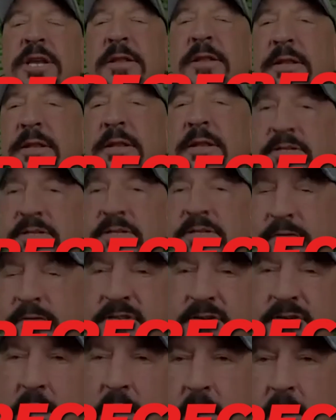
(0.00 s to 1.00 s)
And then first
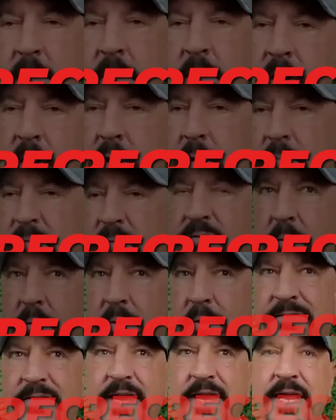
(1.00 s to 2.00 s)
of all, before
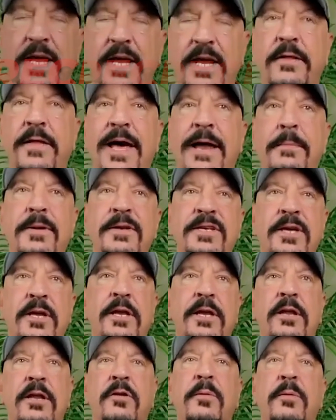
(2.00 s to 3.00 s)
we even get into that, I'm going to tell
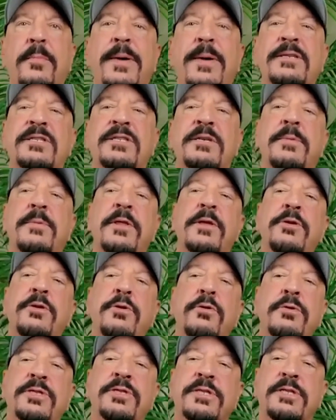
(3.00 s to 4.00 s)
you a little about some of the
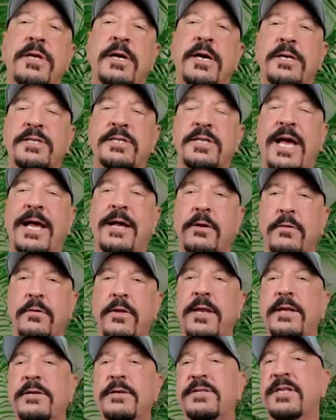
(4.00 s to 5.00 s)
news uh, cycle
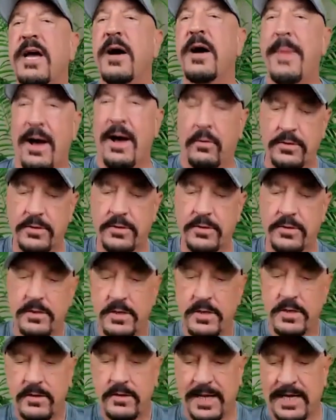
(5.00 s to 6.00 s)
that has come out
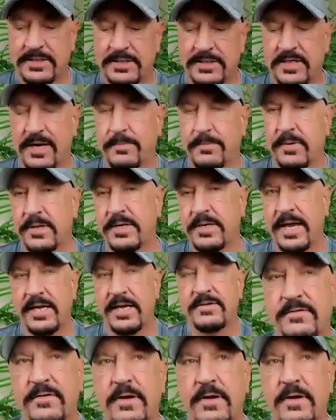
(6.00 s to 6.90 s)
the last couple of days.